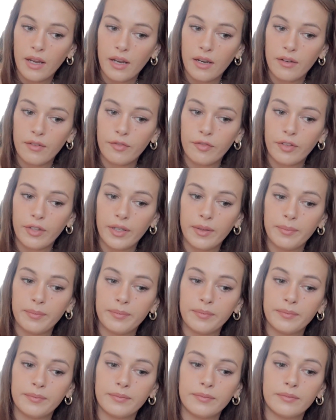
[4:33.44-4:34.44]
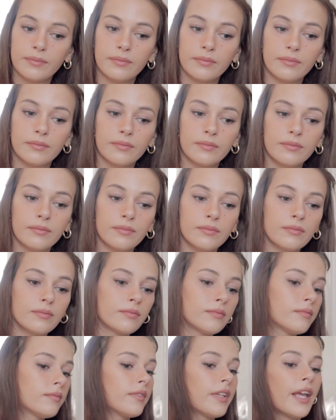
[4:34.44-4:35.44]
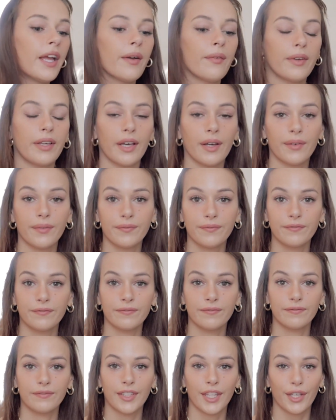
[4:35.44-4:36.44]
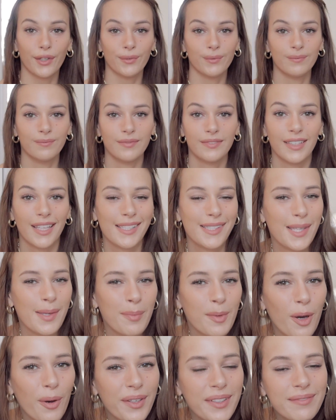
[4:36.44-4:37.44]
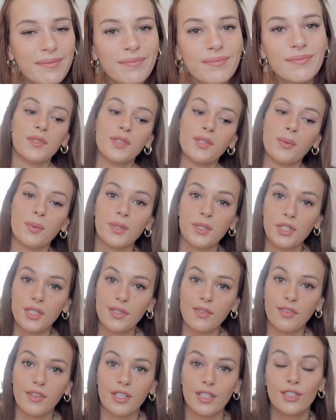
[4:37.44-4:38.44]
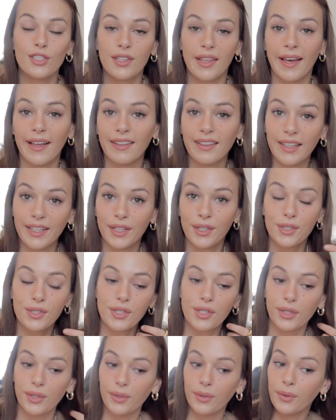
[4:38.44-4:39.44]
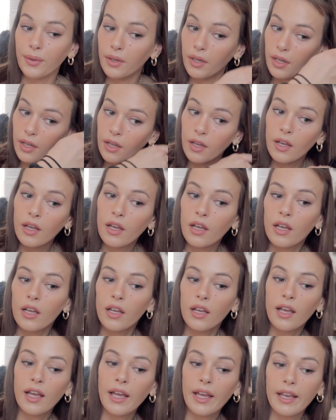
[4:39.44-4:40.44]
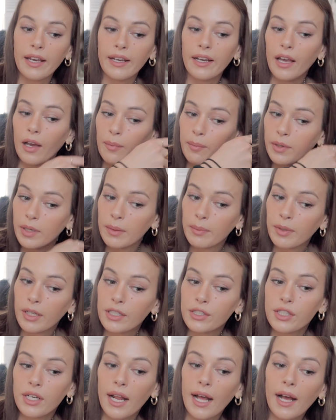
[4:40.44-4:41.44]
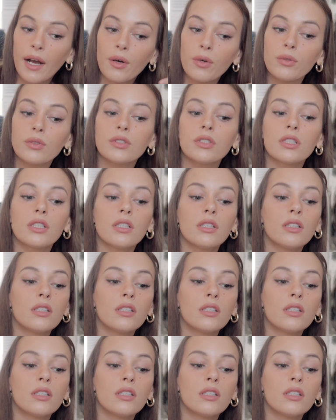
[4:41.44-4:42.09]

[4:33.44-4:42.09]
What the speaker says: and flip. There we go. Cute. Let's keep going. So we just finished that layer too, and now I'm gonna brush it out.